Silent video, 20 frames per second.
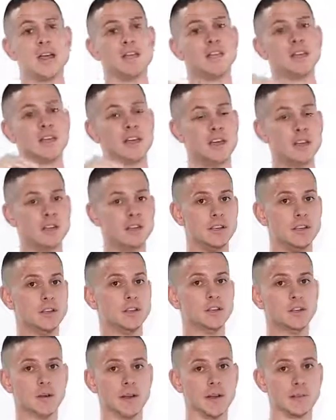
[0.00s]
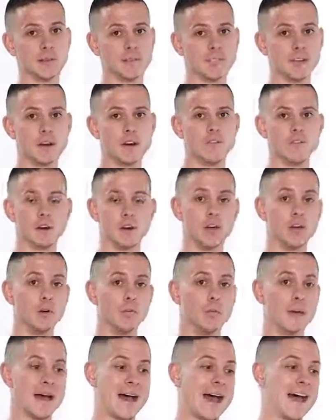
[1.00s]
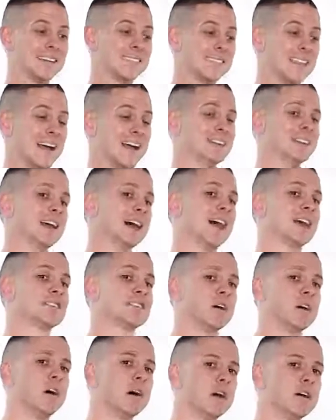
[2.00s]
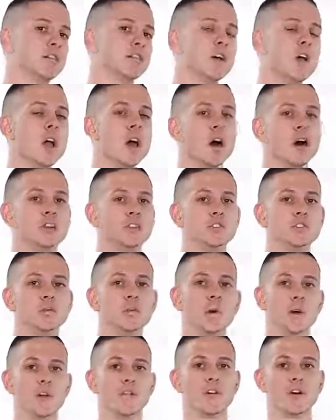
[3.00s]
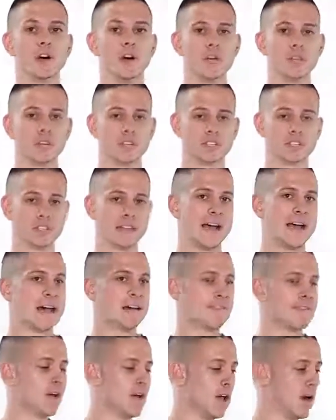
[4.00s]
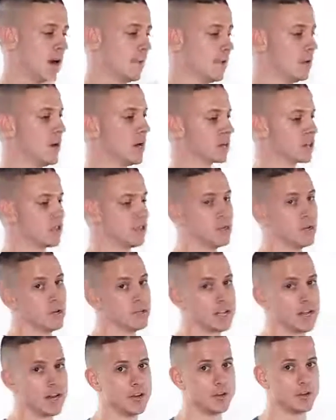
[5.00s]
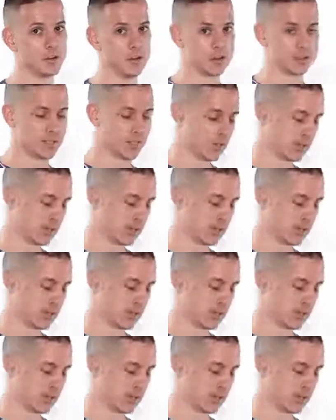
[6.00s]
And then he'll either do it himself or he'll pass that task off onto one of our other staff who actually knows how to do those